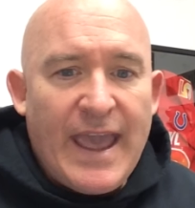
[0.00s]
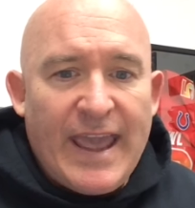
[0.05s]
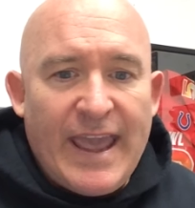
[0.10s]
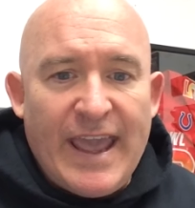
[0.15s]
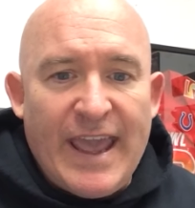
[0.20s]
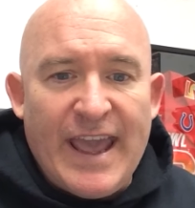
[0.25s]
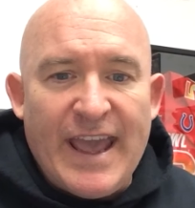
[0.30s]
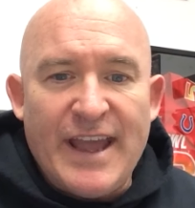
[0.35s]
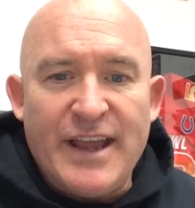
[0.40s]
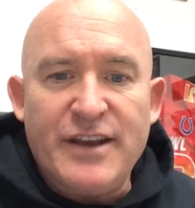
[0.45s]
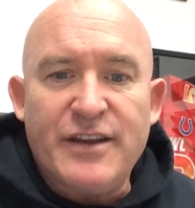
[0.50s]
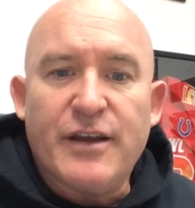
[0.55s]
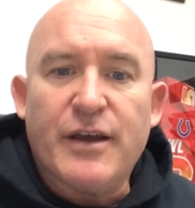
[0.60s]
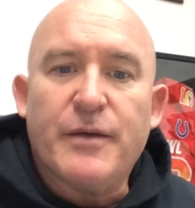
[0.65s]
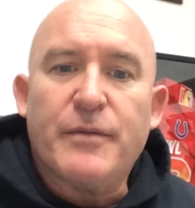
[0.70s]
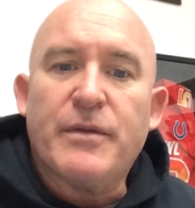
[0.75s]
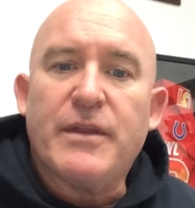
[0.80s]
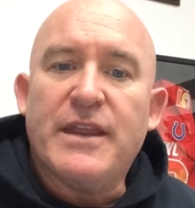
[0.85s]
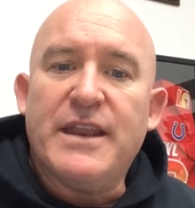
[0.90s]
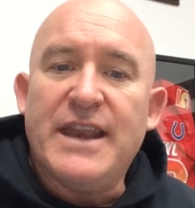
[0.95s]
And
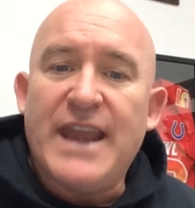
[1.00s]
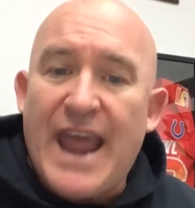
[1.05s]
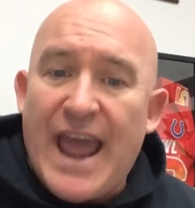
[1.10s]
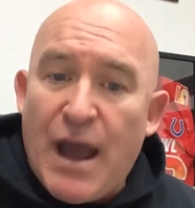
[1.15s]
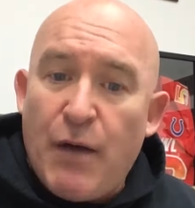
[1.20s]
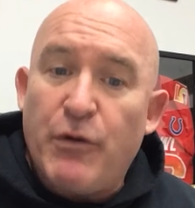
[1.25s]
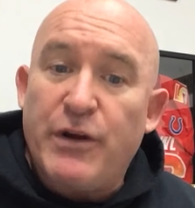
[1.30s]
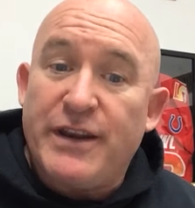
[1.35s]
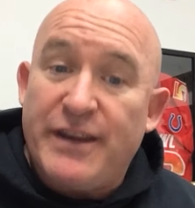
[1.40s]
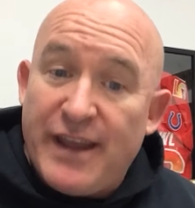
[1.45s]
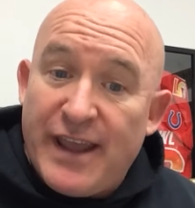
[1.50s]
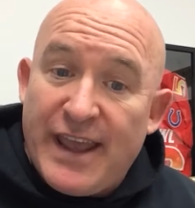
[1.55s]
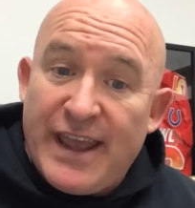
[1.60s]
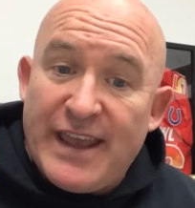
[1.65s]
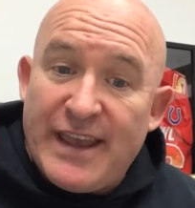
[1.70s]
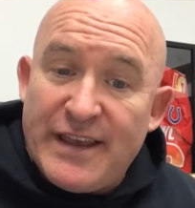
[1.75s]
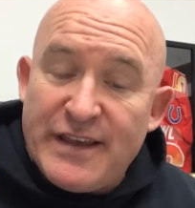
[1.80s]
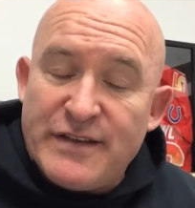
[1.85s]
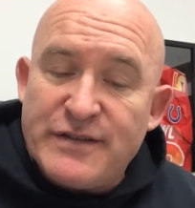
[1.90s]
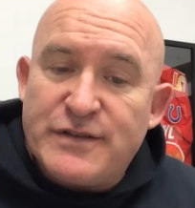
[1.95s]

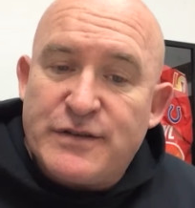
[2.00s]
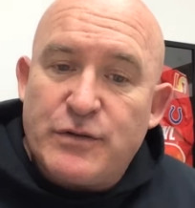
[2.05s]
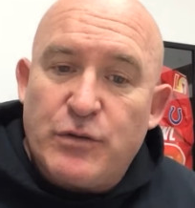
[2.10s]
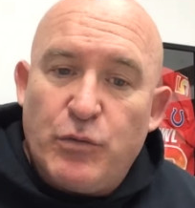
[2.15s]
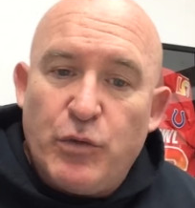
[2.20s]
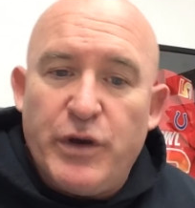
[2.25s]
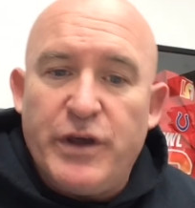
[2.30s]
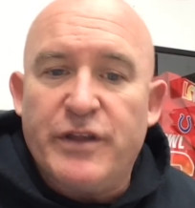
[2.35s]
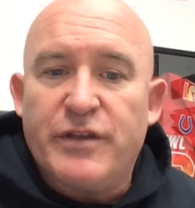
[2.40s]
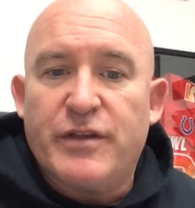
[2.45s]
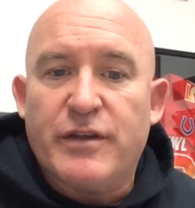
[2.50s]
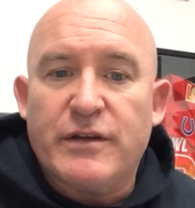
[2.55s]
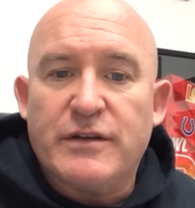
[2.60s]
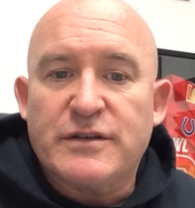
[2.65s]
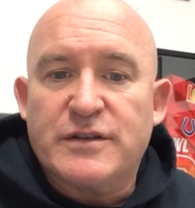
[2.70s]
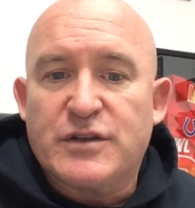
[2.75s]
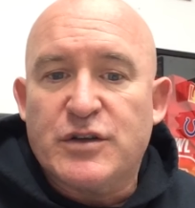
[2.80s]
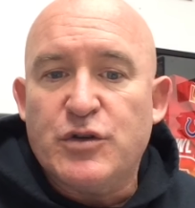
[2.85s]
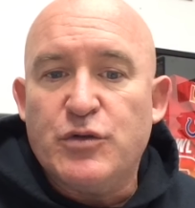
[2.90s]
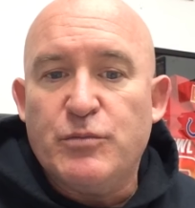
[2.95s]
nowadays, with
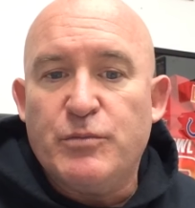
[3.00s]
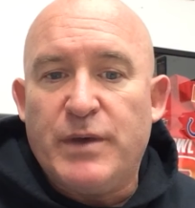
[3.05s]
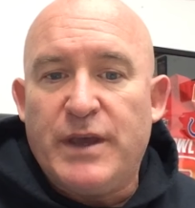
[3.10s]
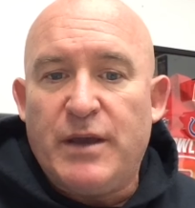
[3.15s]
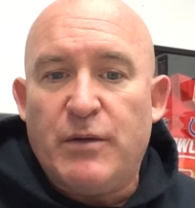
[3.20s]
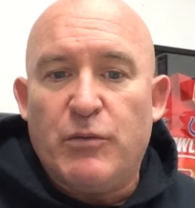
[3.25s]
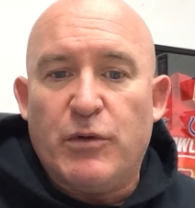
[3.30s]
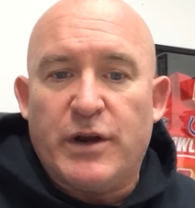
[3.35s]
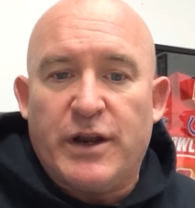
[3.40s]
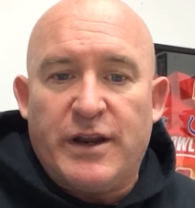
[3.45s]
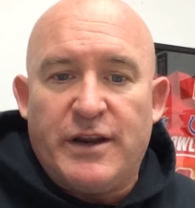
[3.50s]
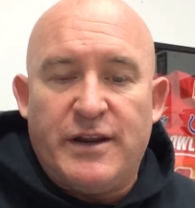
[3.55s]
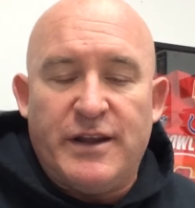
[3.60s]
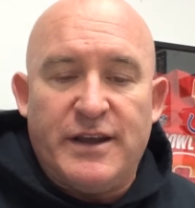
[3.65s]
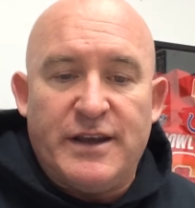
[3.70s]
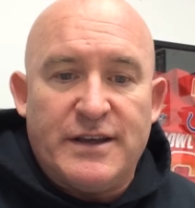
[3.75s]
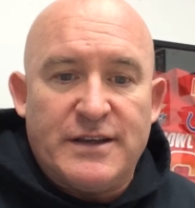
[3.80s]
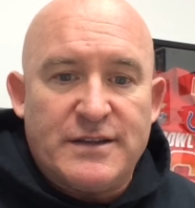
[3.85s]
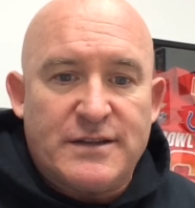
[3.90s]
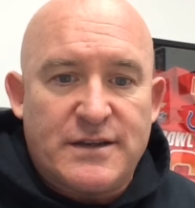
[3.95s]
Zoom being what it
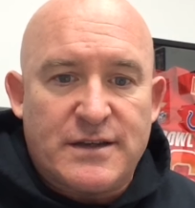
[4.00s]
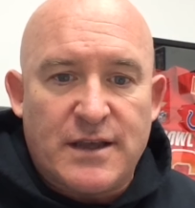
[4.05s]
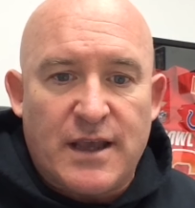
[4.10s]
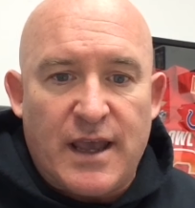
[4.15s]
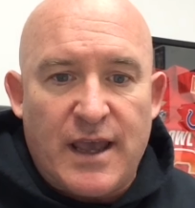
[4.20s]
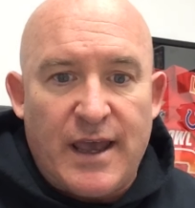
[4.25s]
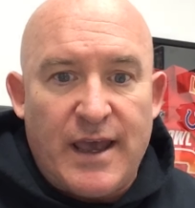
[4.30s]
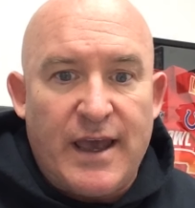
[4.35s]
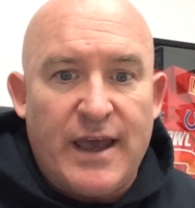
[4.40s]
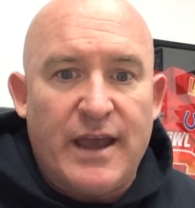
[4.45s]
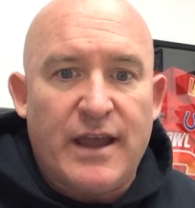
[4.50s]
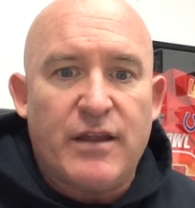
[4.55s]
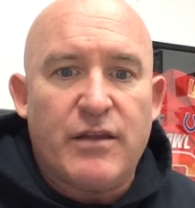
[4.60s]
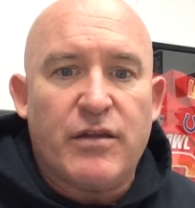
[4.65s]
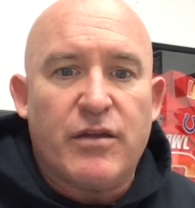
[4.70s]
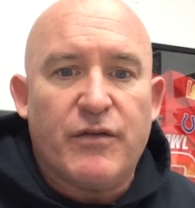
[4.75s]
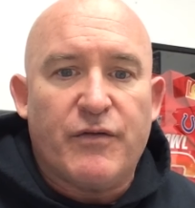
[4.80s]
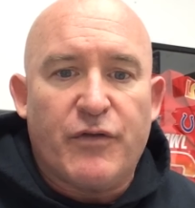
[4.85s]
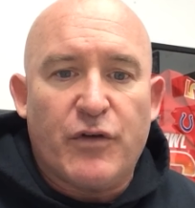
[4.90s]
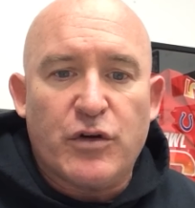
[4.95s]
is
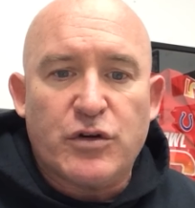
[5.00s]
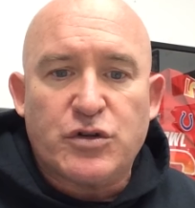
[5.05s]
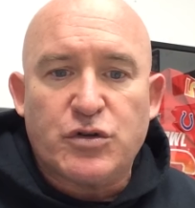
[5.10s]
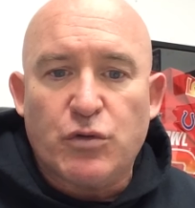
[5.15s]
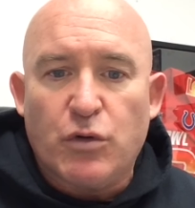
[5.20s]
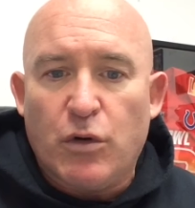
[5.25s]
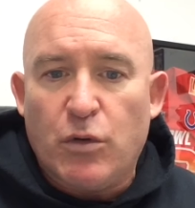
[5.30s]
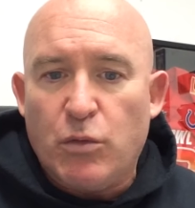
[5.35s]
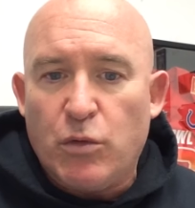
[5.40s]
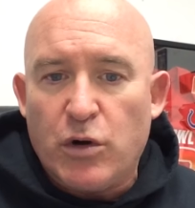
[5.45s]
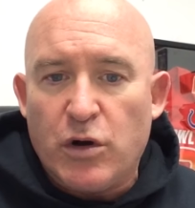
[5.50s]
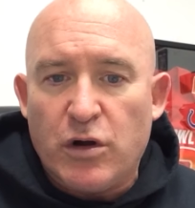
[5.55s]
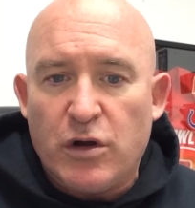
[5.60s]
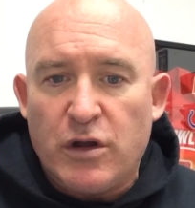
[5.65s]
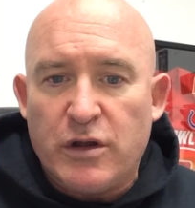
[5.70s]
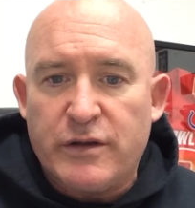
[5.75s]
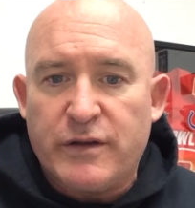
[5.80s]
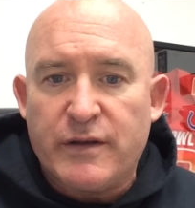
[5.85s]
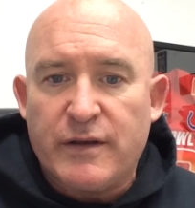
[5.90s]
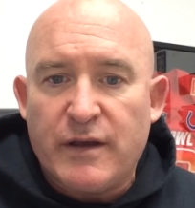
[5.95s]
and the virtual
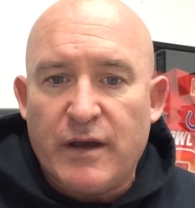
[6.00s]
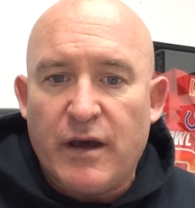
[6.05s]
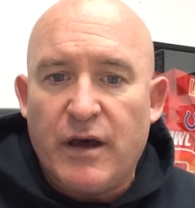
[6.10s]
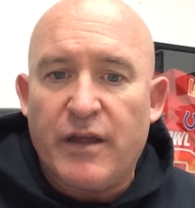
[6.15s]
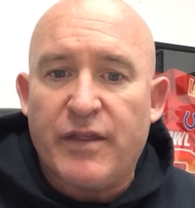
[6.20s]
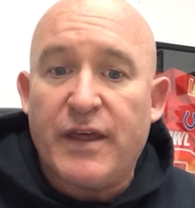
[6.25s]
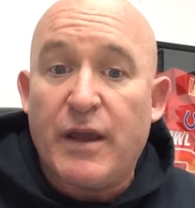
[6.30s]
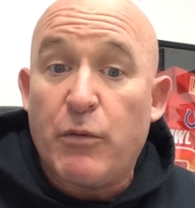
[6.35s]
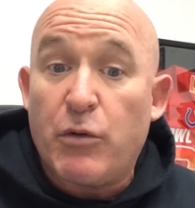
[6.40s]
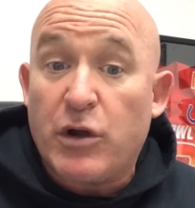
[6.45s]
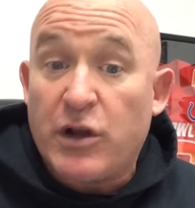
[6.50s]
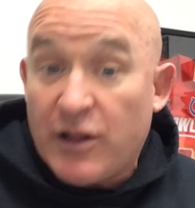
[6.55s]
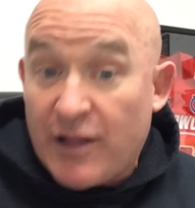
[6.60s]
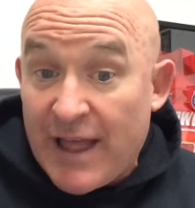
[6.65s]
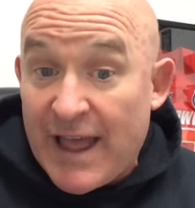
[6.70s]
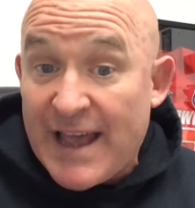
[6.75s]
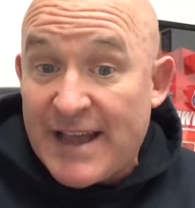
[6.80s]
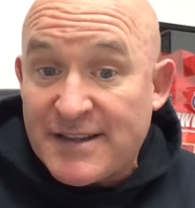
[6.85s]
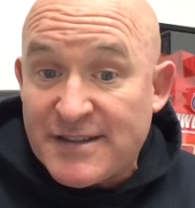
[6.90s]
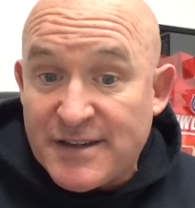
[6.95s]
world, they were
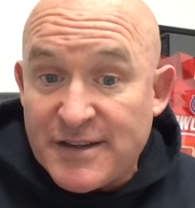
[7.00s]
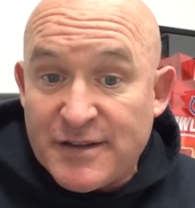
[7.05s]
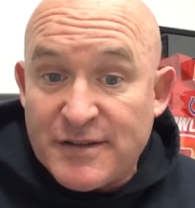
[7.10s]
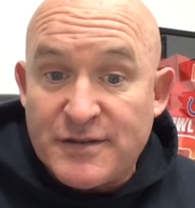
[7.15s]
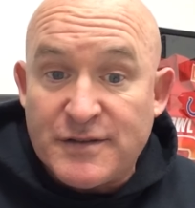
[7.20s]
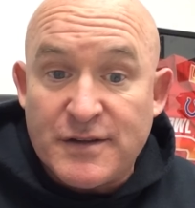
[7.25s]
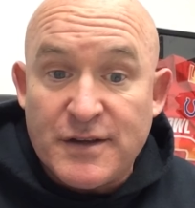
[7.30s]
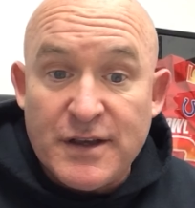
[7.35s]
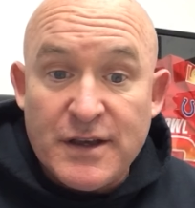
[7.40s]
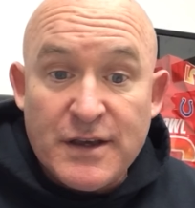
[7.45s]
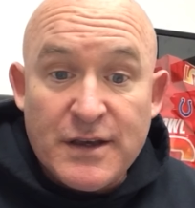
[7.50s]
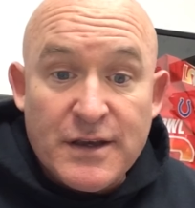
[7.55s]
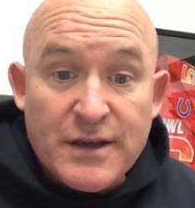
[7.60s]
classes.